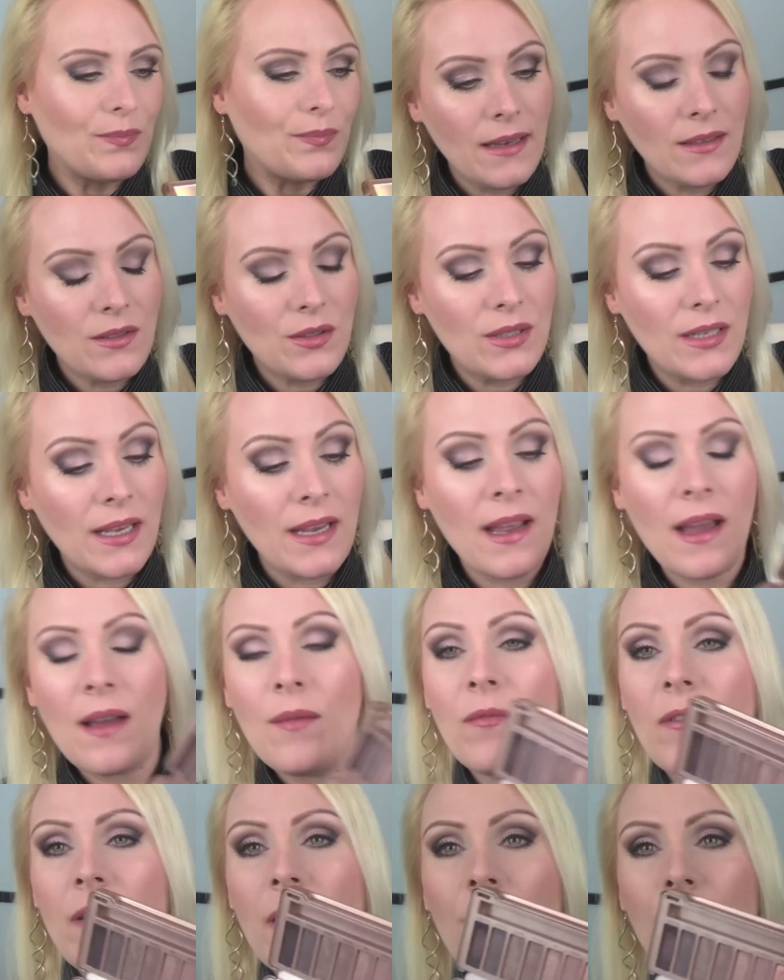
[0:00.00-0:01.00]
And today
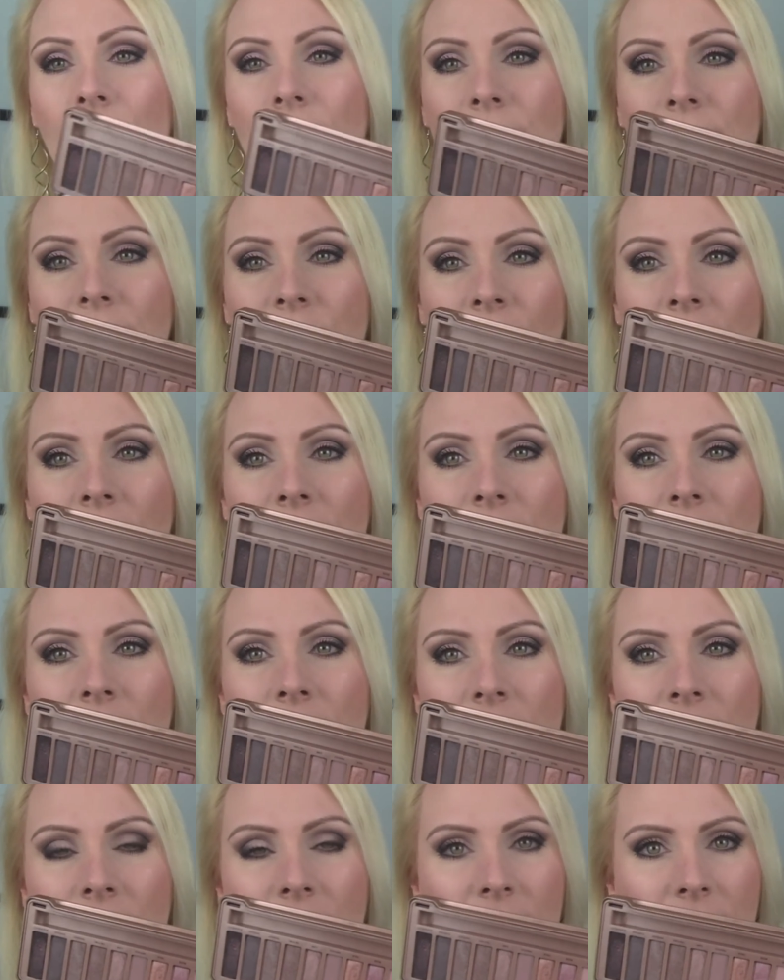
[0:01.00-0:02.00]
I'm wearing Strange
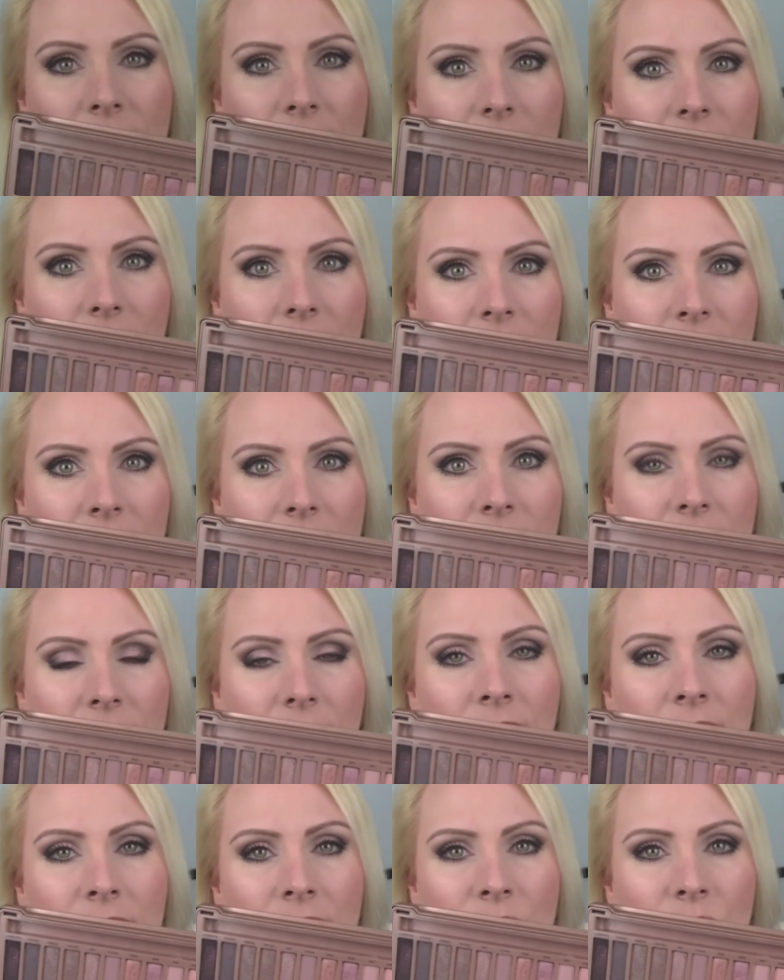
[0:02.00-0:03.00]
in the Inner Tear Duct,
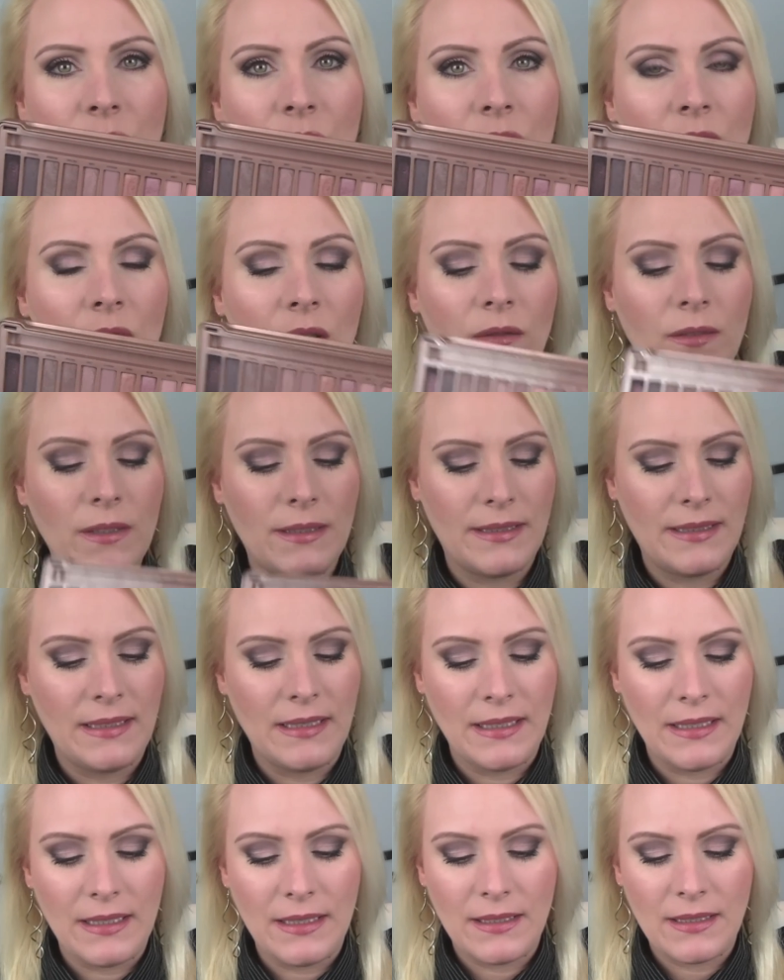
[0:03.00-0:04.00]
Dust all over the
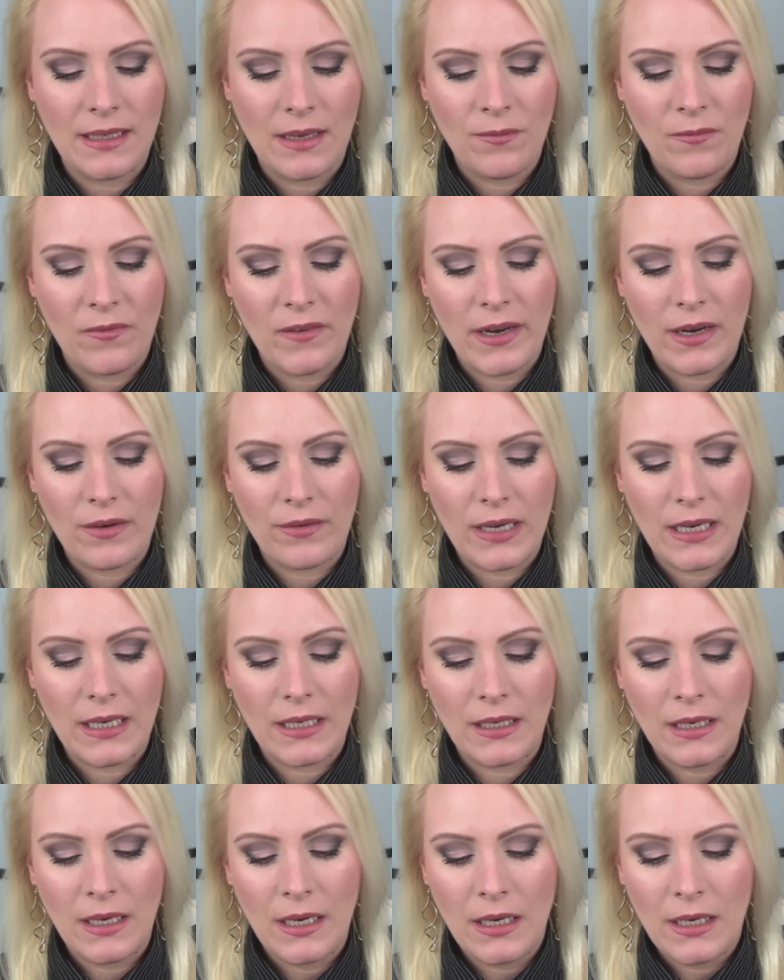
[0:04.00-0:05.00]
lid. I'm
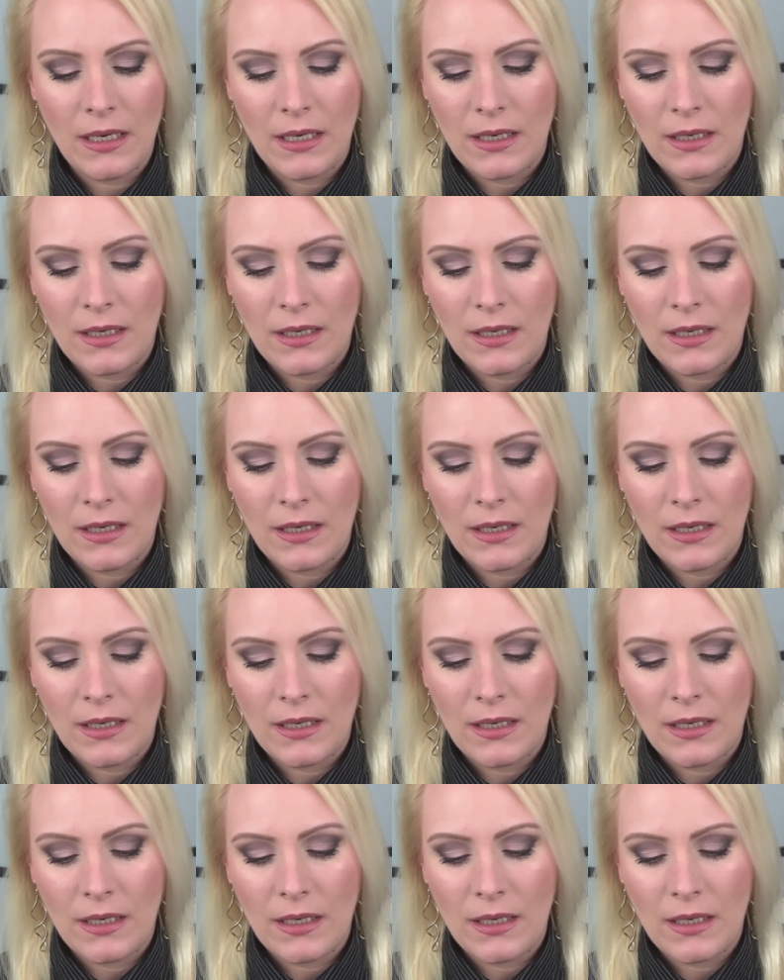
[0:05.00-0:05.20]
wearing